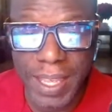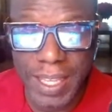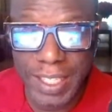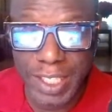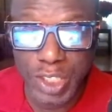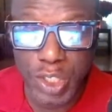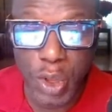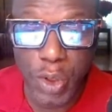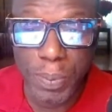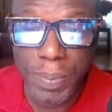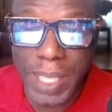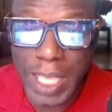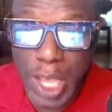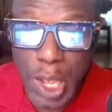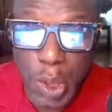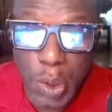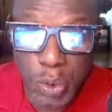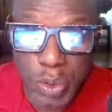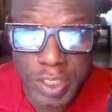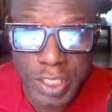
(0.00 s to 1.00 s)
And it's going to be
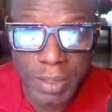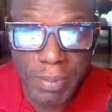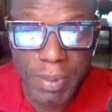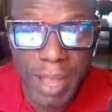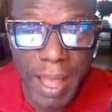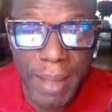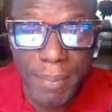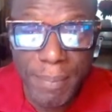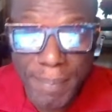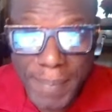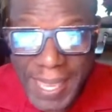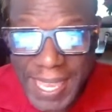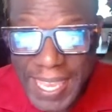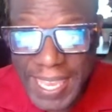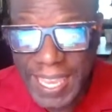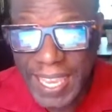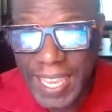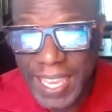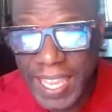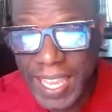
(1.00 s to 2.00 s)
hosted by
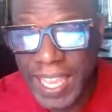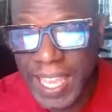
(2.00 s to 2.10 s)
me.